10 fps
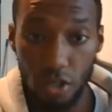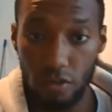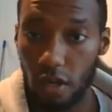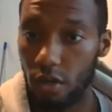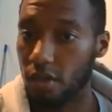
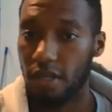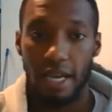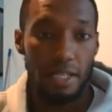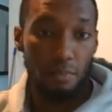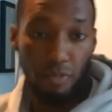Euro,
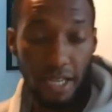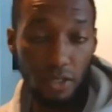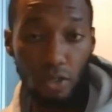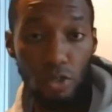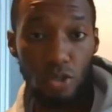as
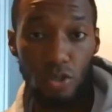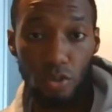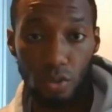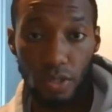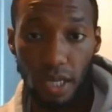Brandon, who just
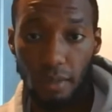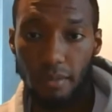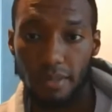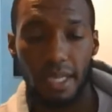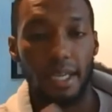called
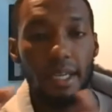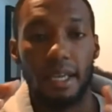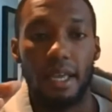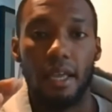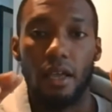up, yeah,
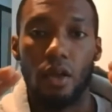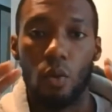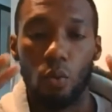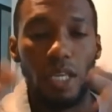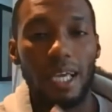
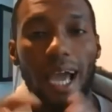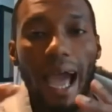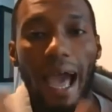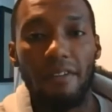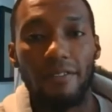we
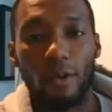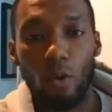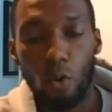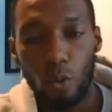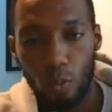
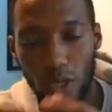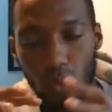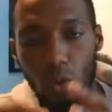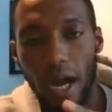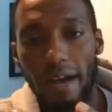
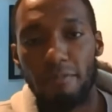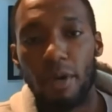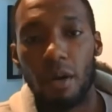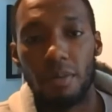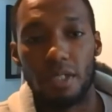all have
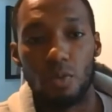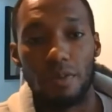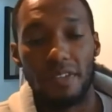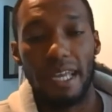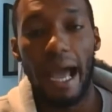purposes
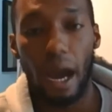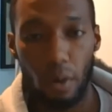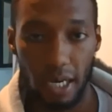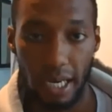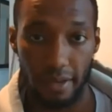within
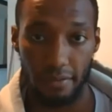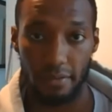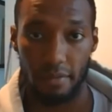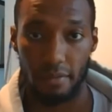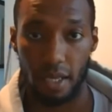our
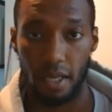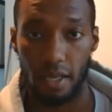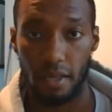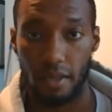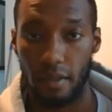life.
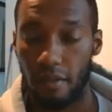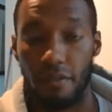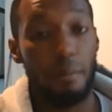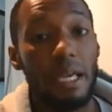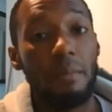Yeah.
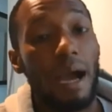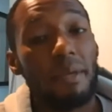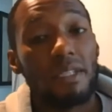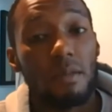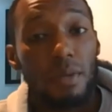For me, it
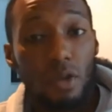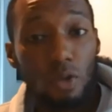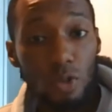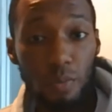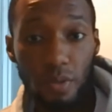might be to be an
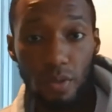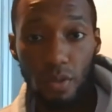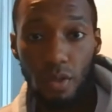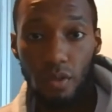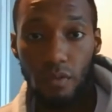
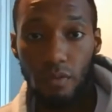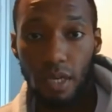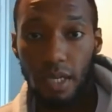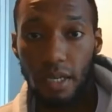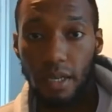entrepreneur,
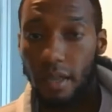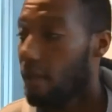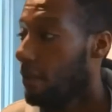right?